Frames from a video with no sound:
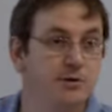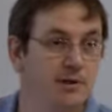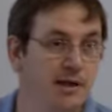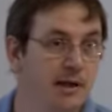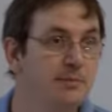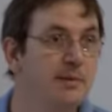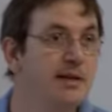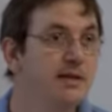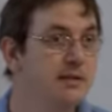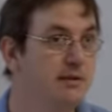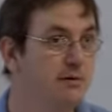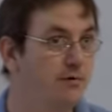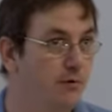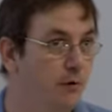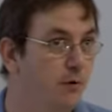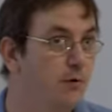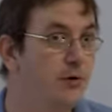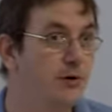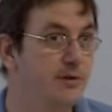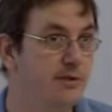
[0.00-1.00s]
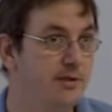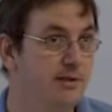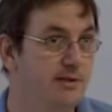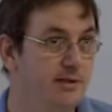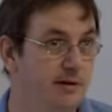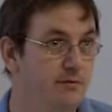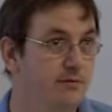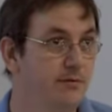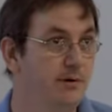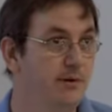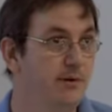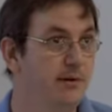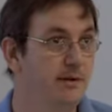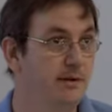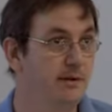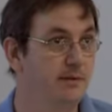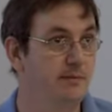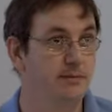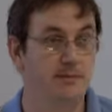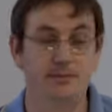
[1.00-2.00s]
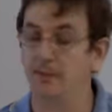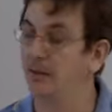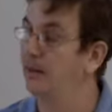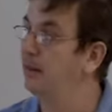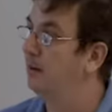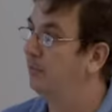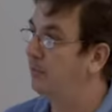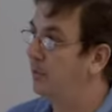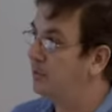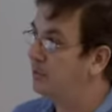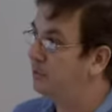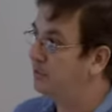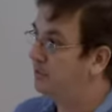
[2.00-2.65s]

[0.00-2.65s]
So that means the focus is different when you